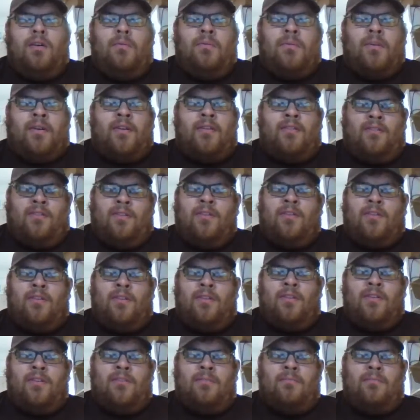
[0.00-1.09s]
because you
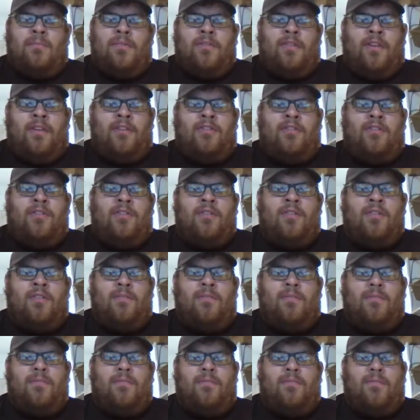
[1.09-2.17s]
could
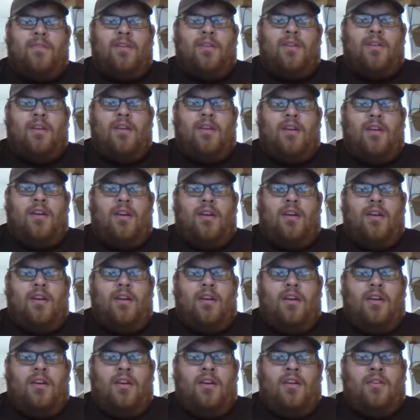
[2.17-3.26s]
potentially
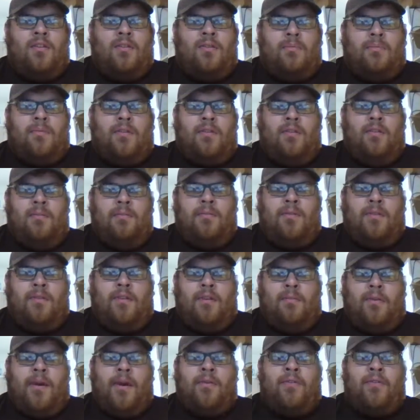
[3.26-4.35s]
either be in a
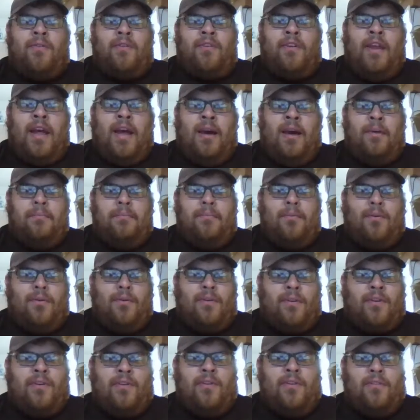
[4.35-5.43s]
pirated app, or
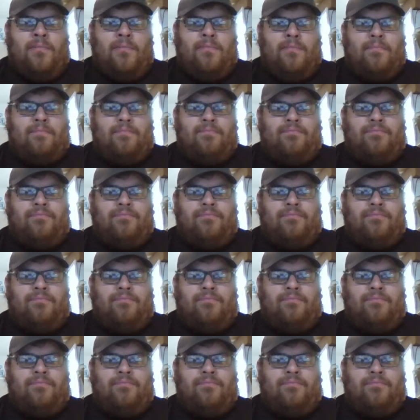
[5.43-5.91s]
it could